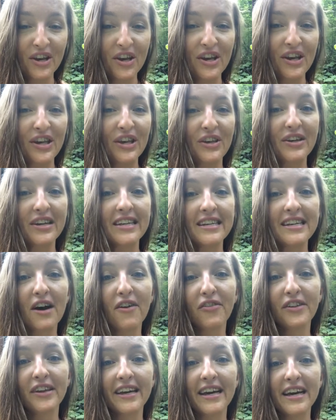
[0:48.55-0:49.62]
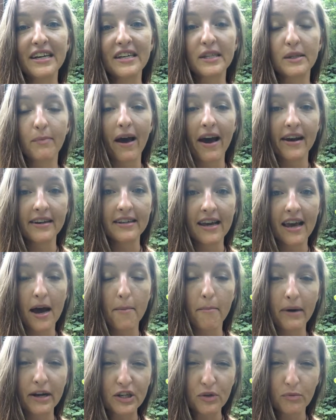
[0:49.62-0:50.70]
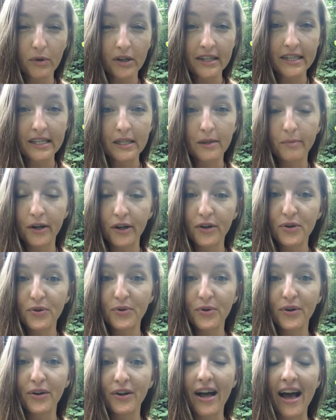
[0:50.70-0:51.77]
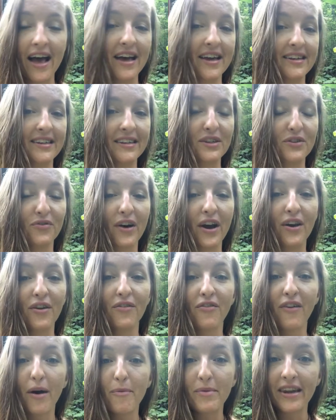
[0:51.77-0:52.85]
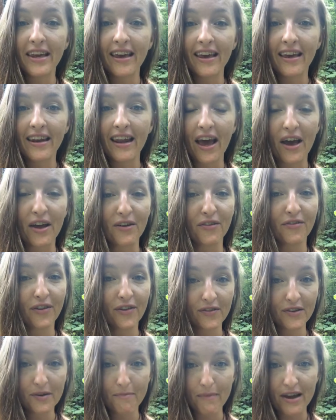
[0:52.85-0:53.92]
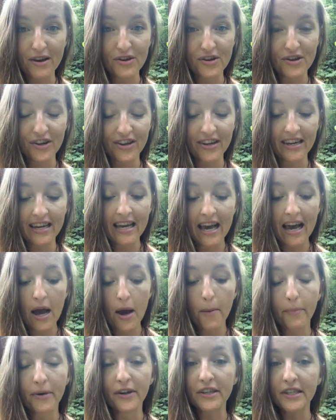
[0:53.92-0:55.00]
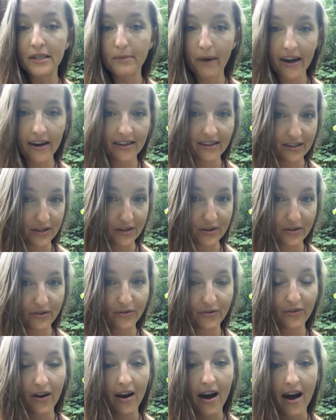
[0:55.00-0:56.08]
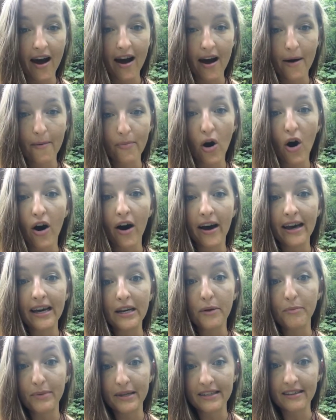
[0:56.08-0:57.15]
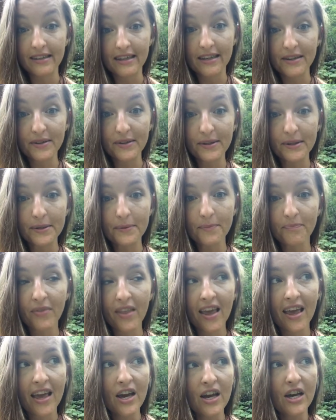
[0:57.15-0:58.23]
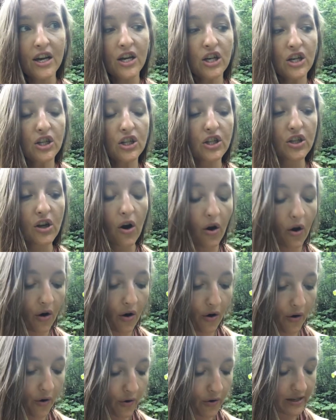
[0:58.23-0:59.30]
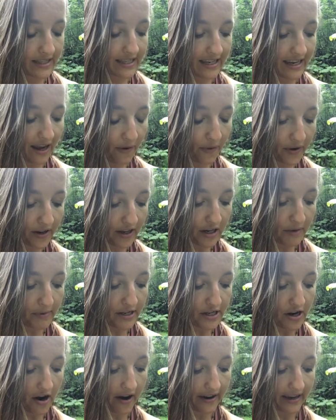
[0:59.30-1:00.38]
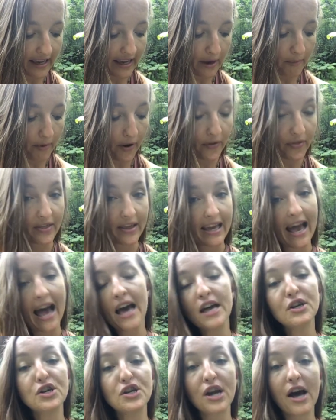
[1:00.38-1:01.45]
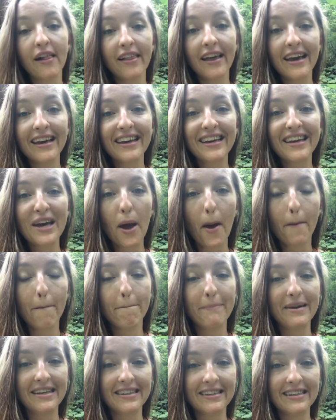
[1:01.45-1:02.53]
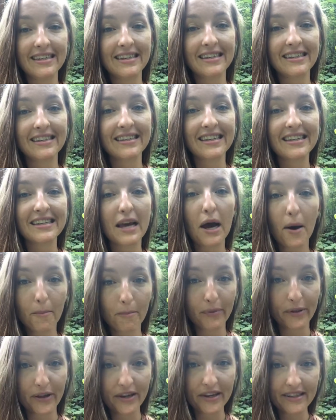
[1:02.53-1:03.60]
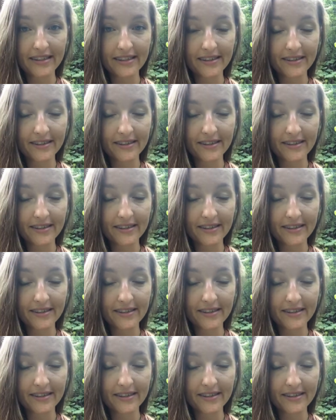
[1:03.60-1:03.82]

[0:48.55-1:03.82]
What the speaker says: you can definitely expect a much more spiritual and divine feminine and 5th dimension perspective on business. So today we're going to be talking about the Angelic Business Template,